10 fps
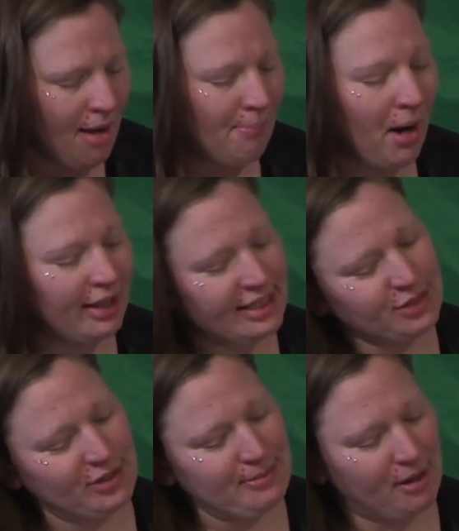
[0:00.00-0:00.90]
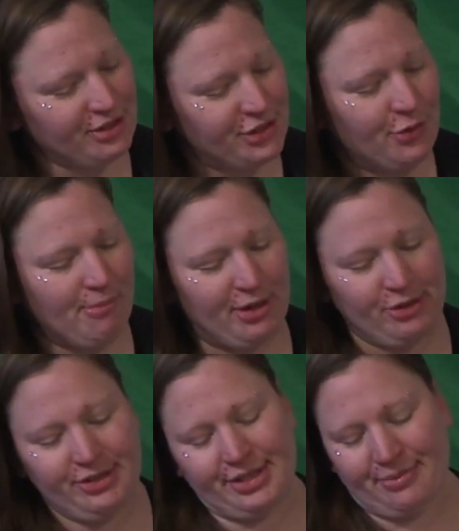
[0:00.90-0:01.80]
Body's response to
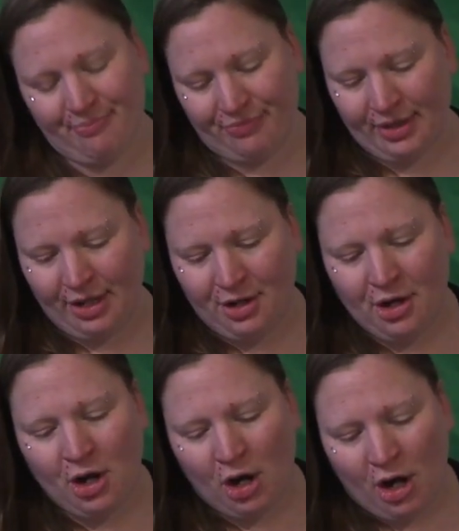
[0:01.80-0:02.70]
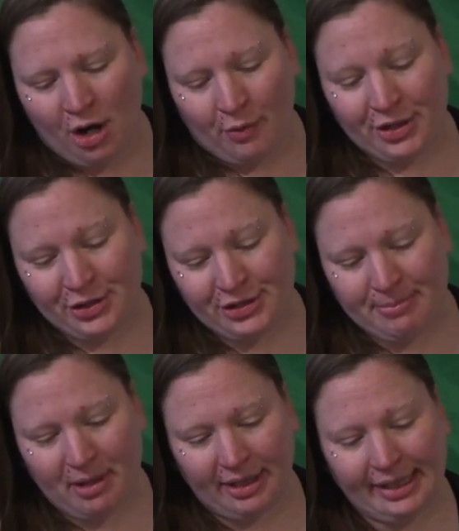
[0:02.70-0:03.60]
abuse: reduced
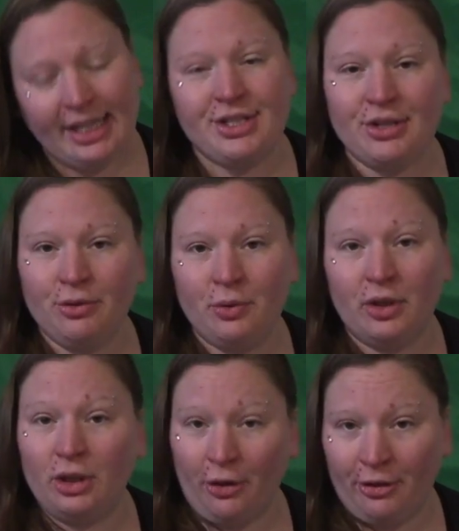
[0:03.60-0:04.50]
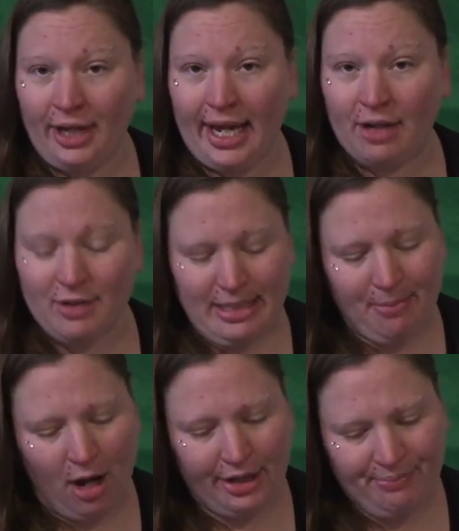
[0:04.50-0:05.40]
ability to learn and
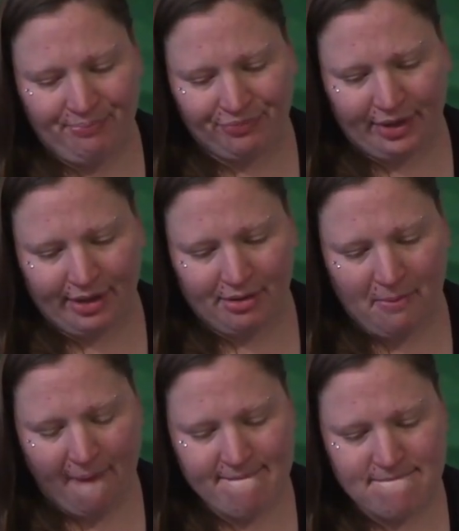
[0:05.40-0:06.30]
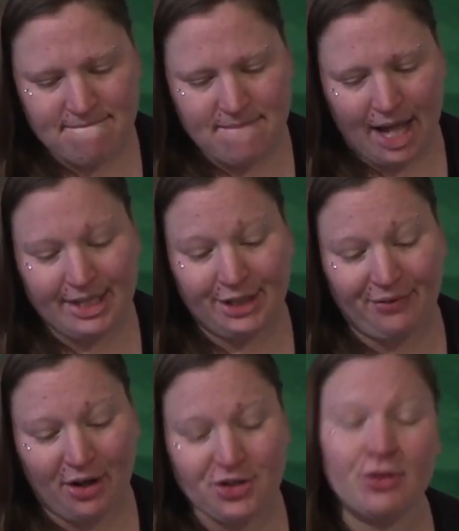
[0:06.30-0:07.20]
respond,
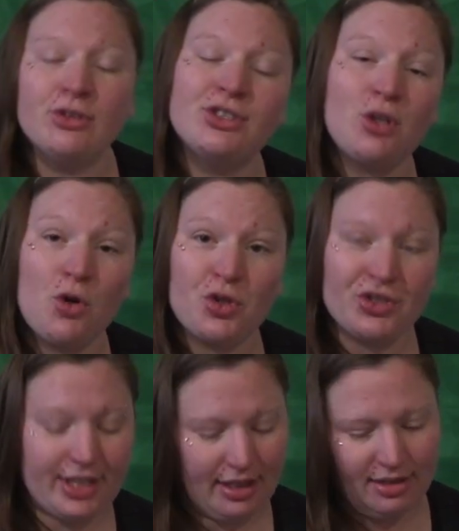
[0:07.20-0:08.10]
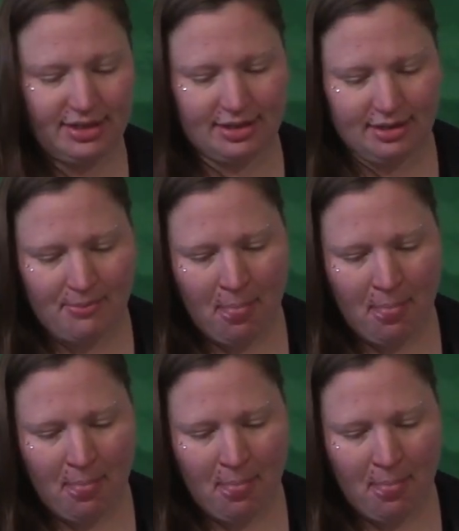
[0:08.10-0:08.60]
dysfunctional social skills,